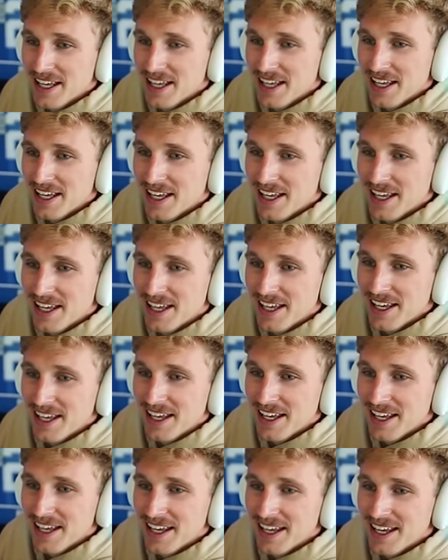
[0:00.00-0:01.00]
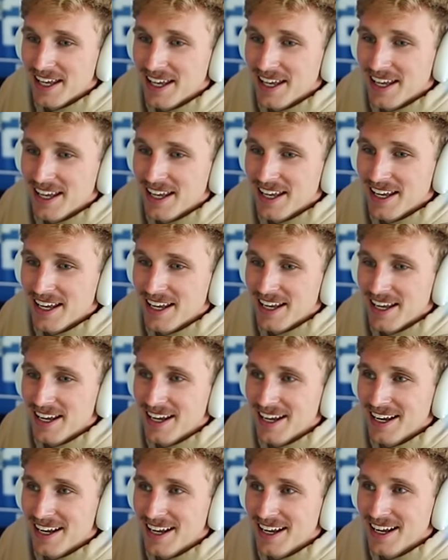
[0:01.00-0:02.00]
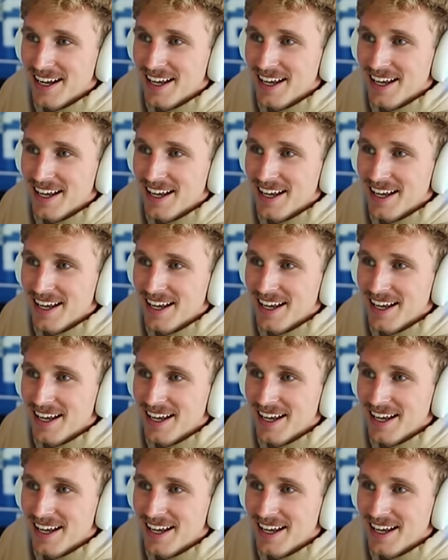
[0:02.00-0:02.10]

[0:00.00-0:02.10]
Nobody speaks.